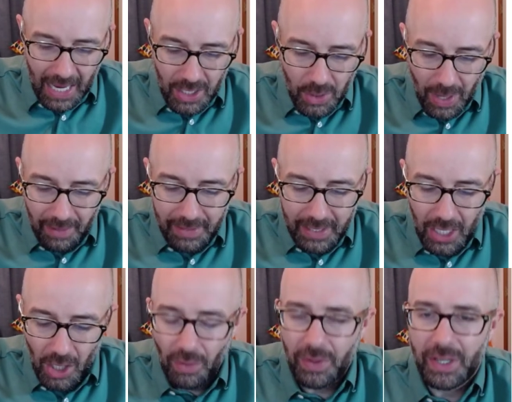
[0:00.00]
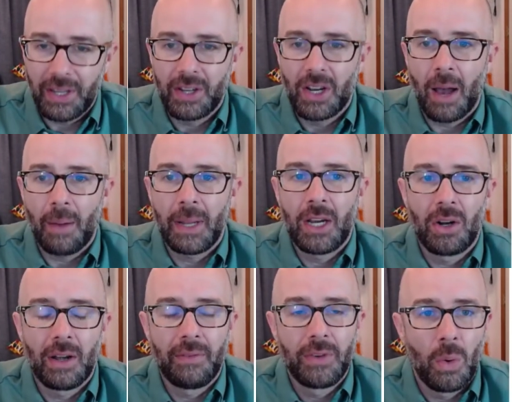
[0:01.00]
and you have Kelvin in the denominator
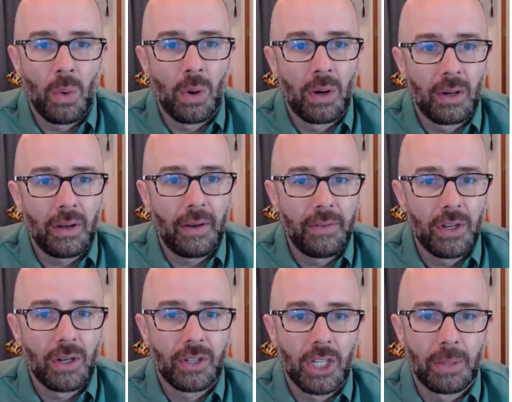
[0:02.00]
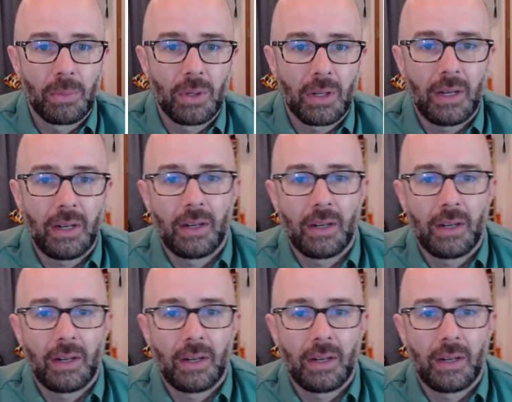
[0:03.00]
of your thermal